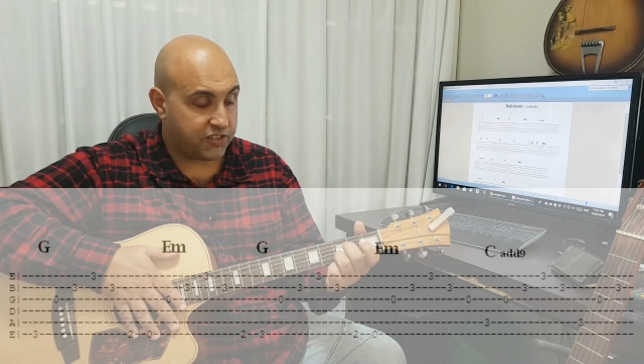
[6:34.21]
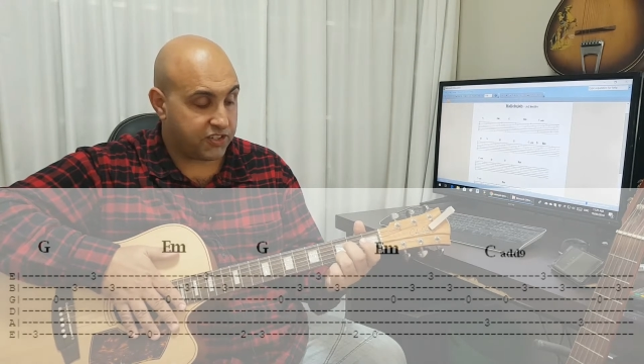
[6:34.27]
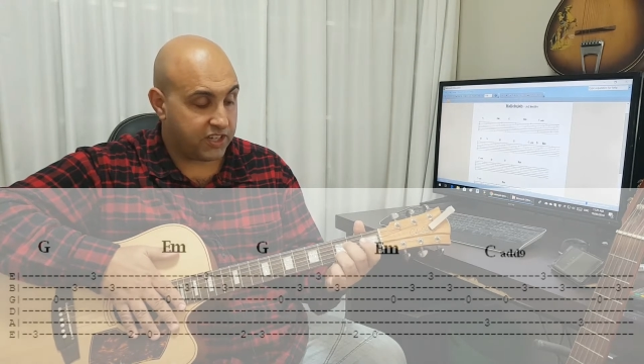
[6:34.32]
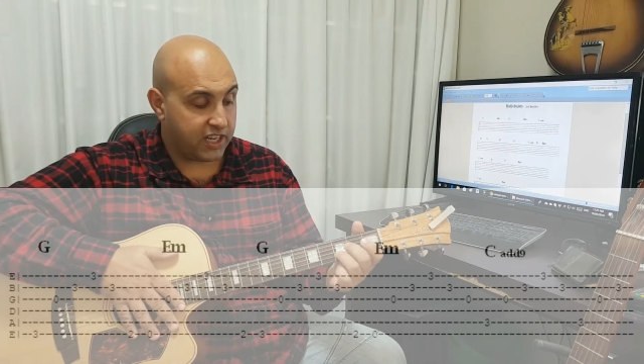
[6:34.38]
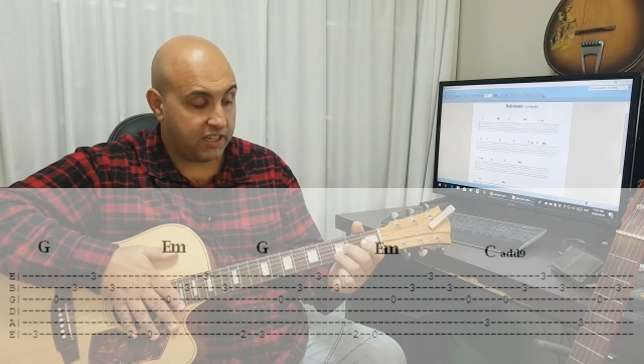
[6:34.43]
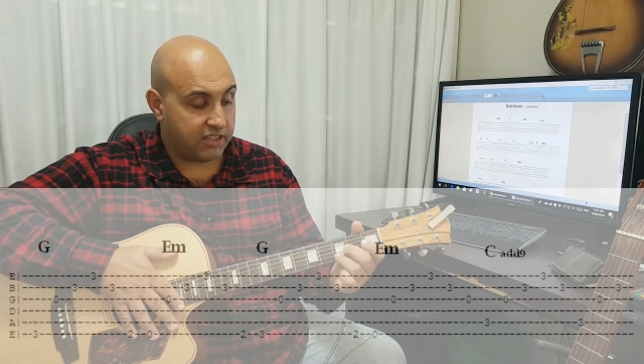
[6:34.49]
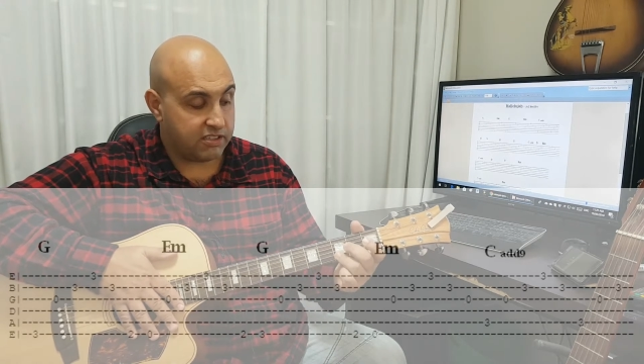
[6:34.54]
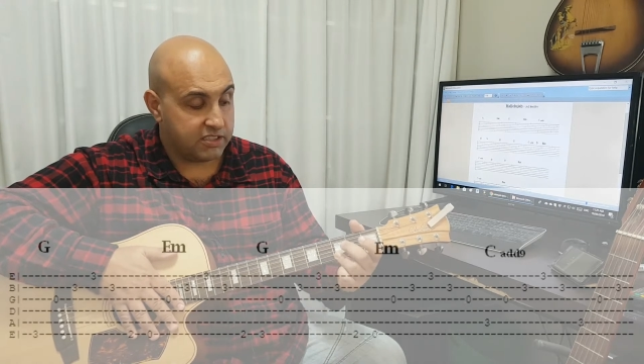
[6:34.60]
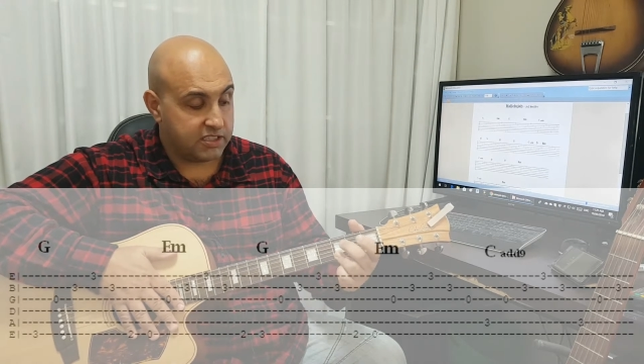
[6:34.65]

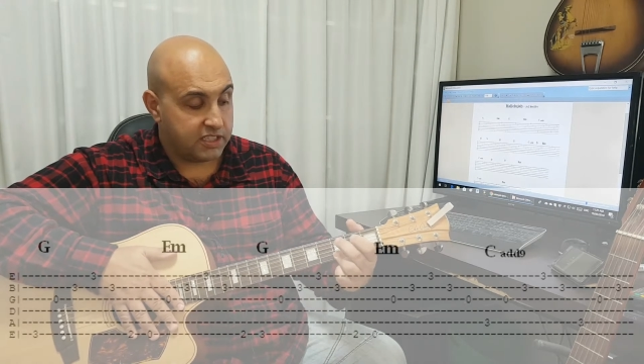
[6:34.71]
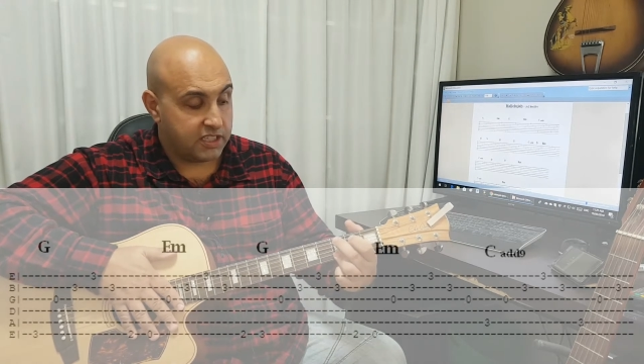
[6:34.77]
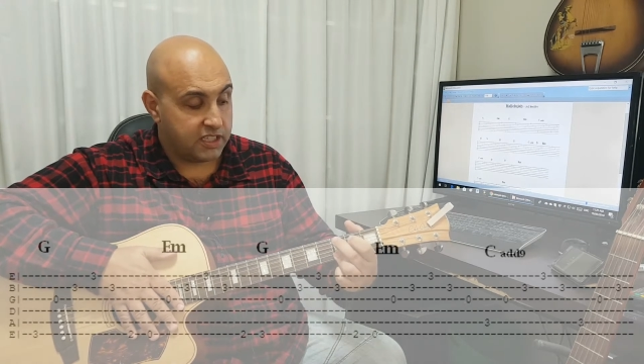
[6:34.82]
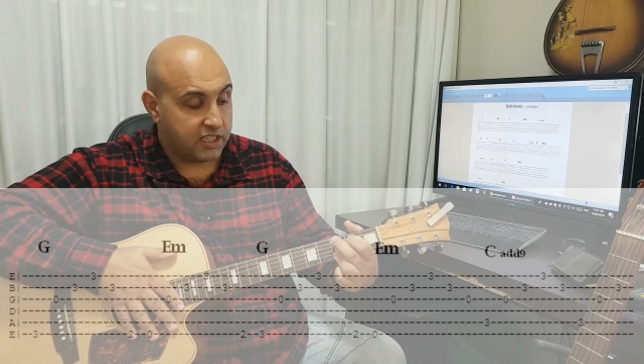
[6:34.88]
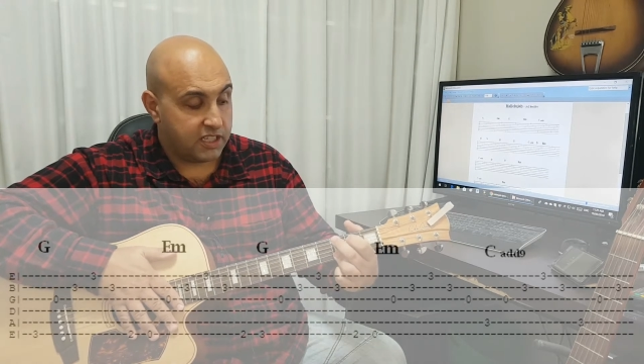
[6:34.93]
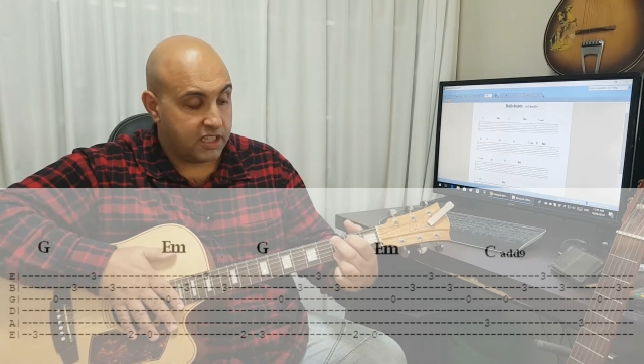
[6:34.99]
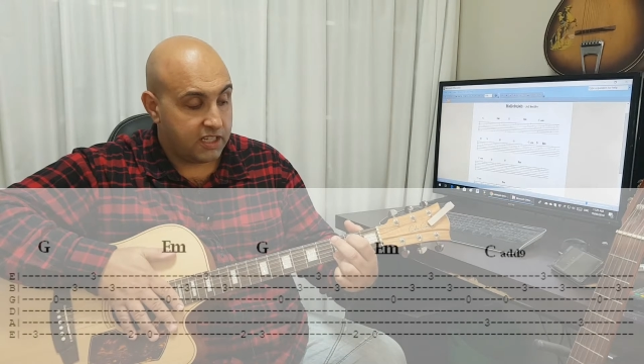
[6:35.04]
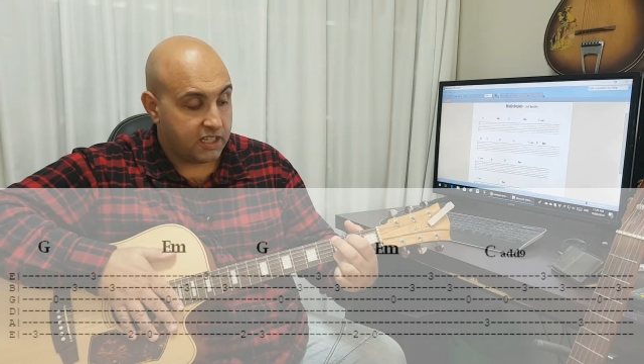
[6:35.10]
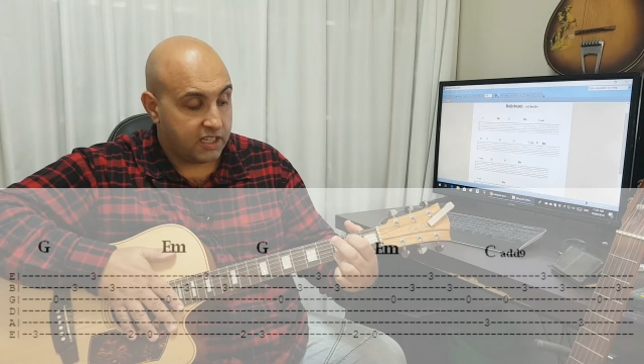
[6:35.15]
scale,
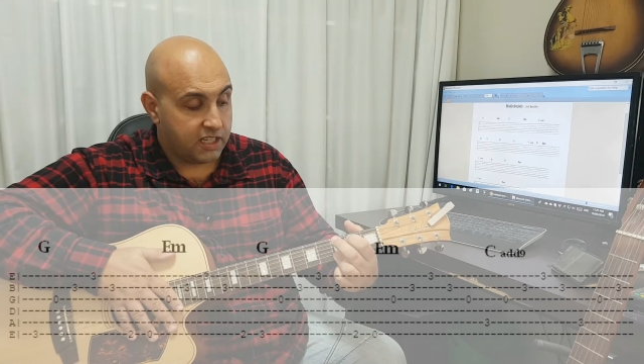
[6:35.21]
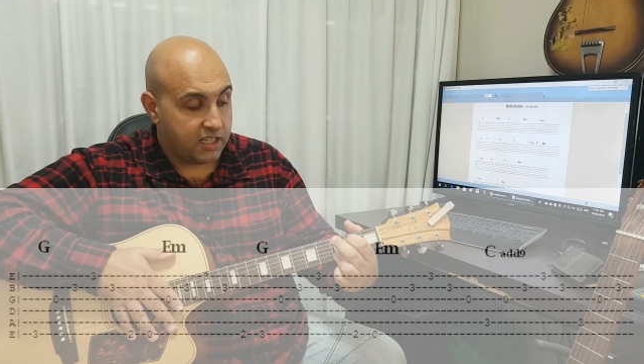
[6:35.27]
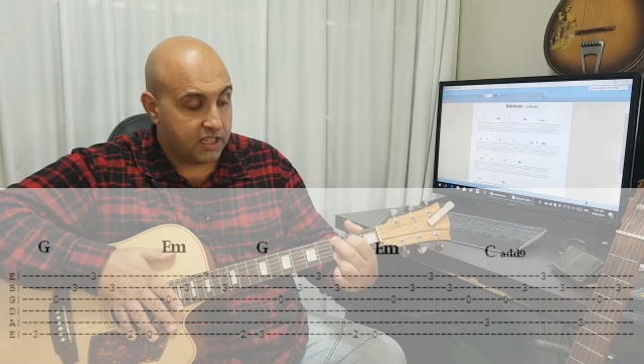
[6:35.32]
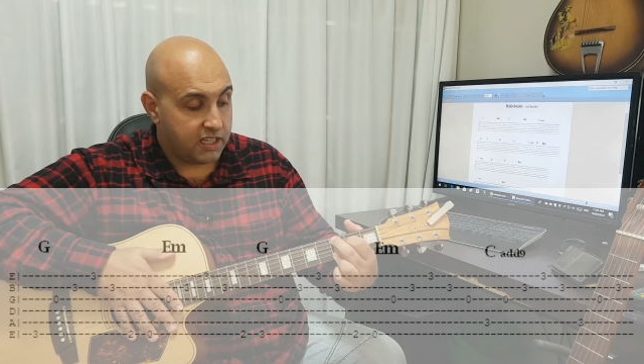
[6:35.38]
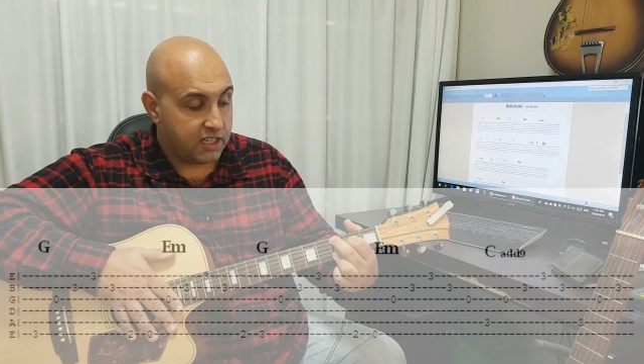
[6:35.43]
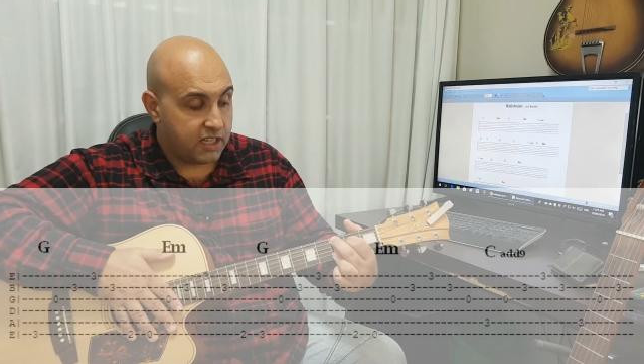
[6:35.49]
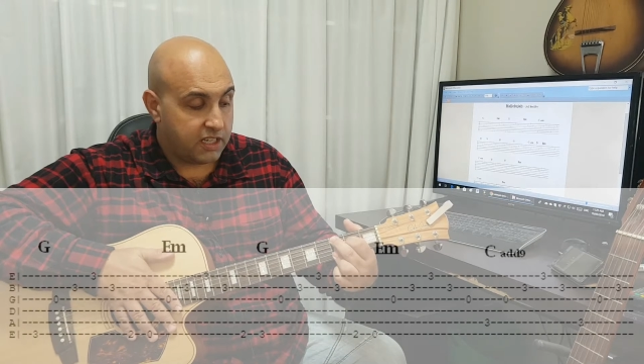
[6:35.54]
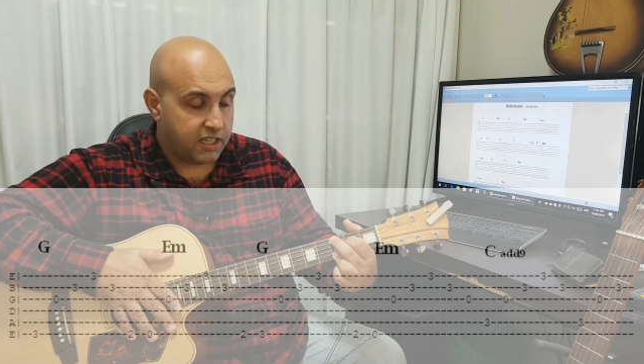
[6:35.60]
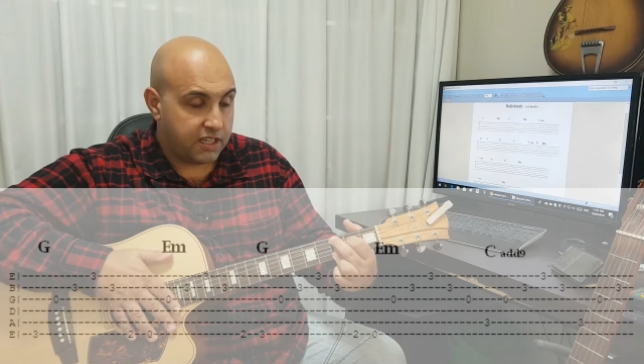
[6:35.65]

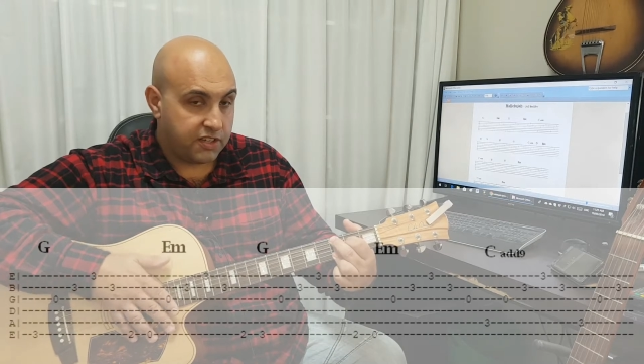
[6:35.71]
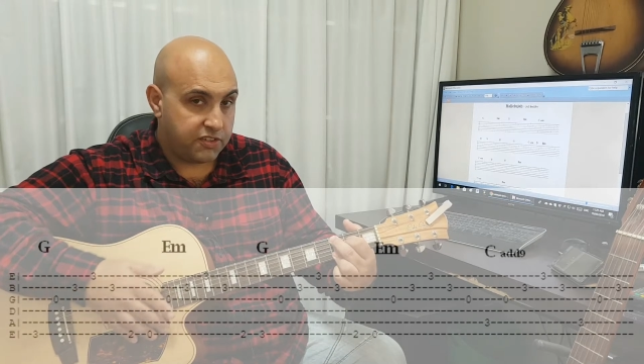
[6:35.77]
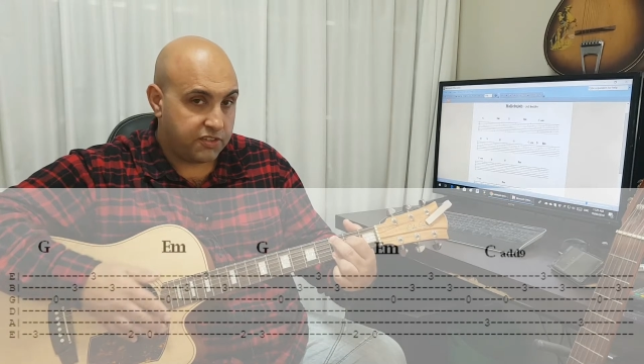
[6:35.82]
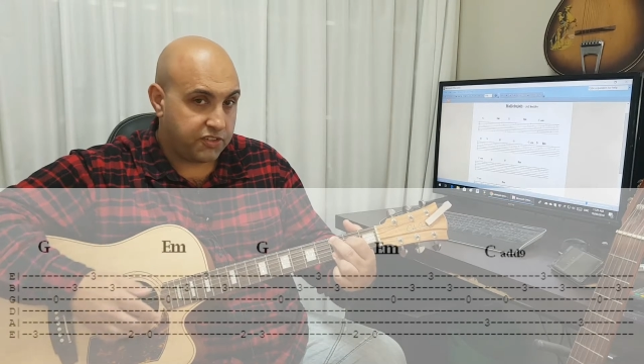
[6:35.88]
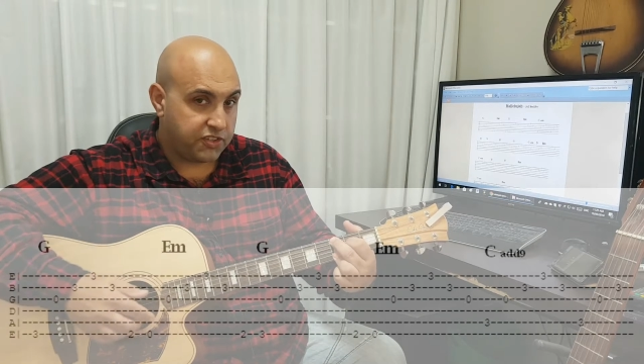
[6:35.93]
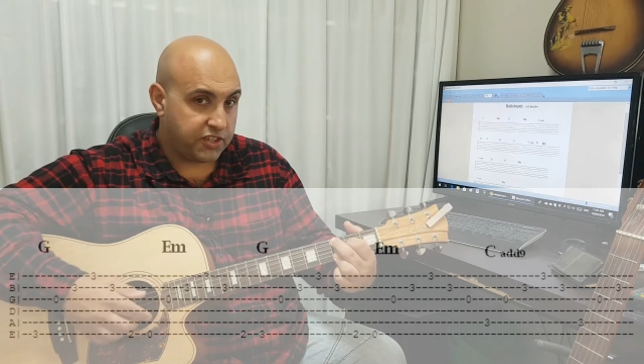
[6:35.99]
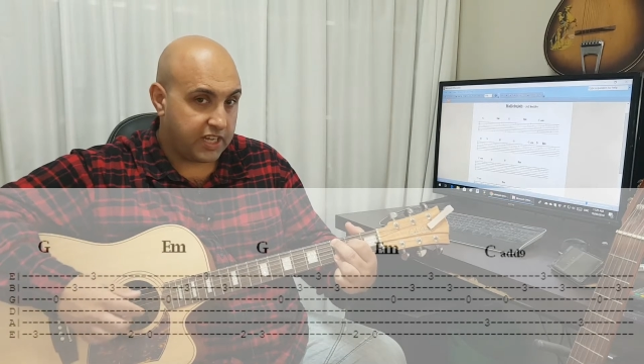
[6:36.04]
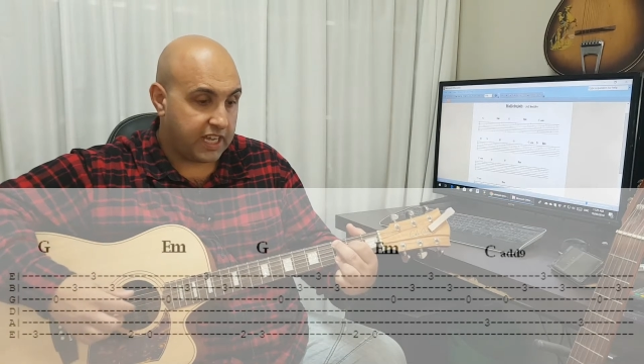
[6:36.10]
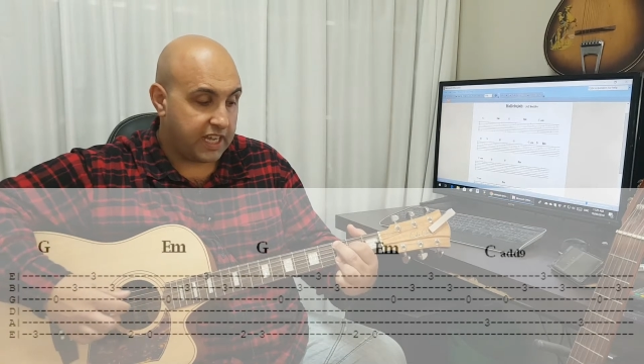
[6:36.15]

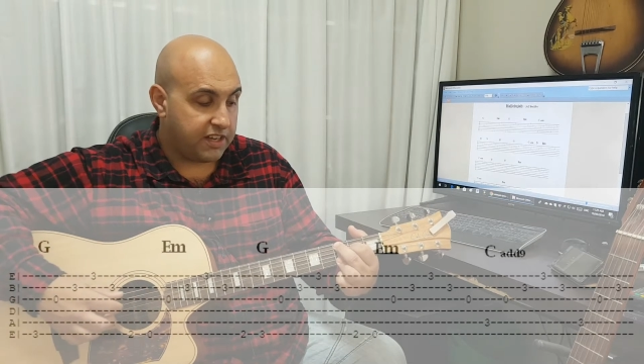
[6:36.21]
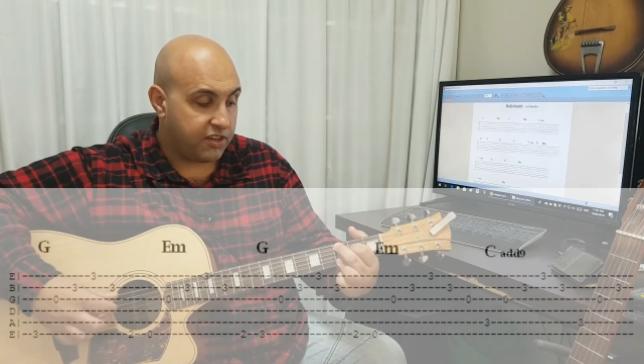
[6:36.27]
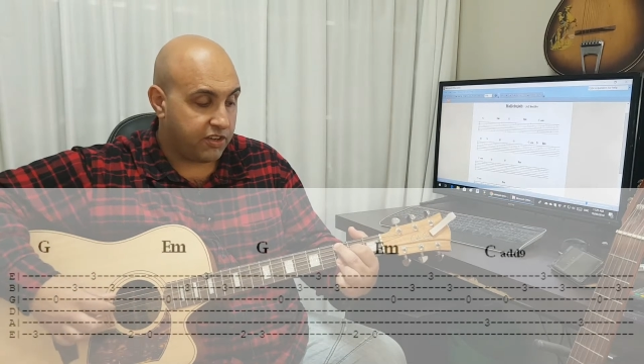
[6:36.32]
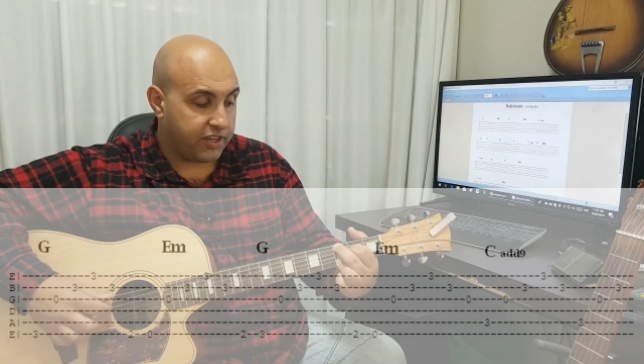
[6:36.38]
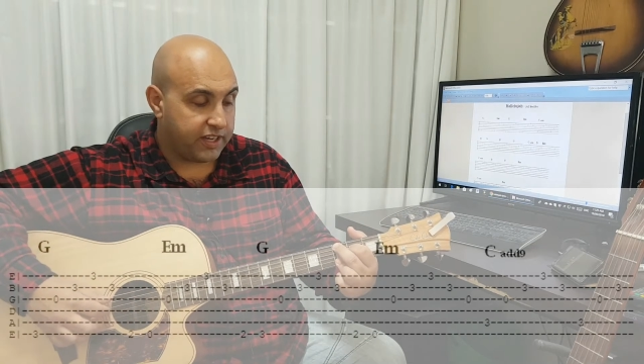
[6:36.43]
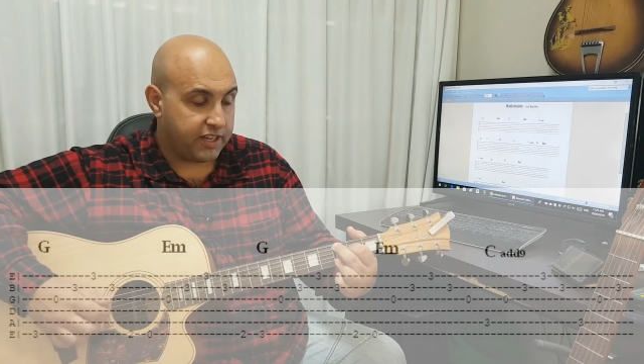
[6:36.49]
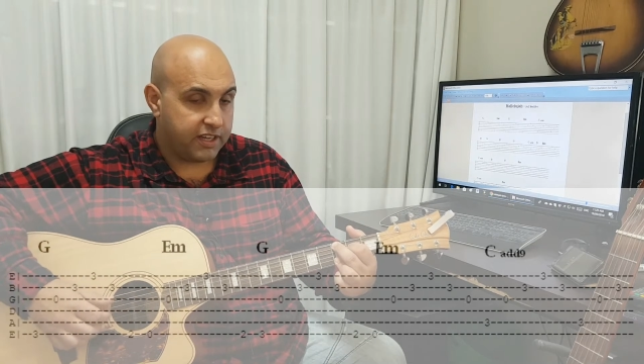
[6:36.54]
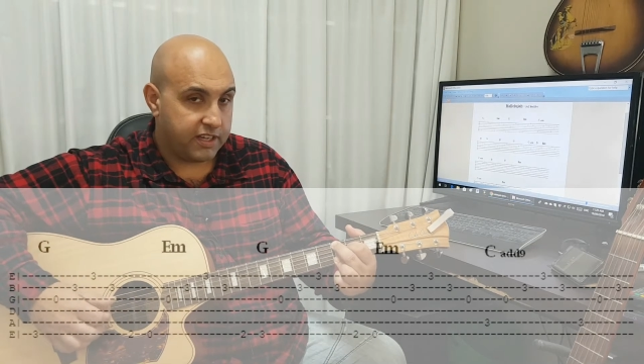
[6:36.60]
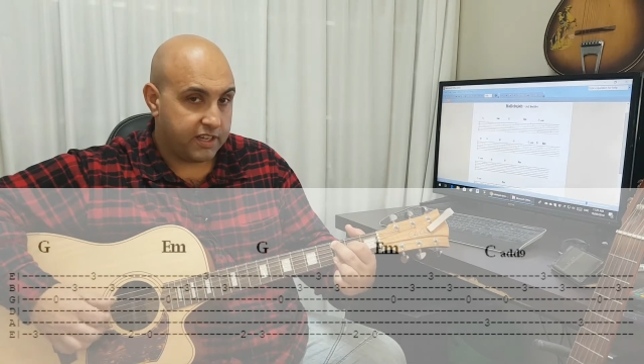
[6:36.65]
C add
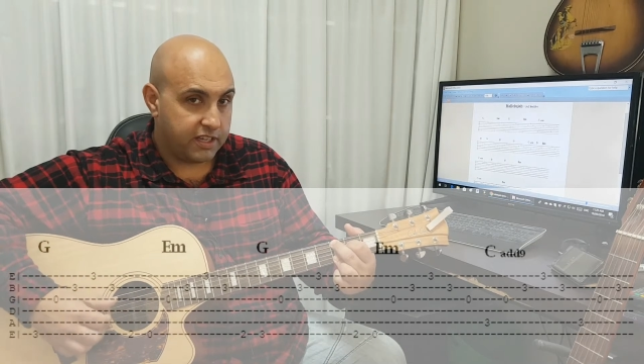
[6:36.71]
9.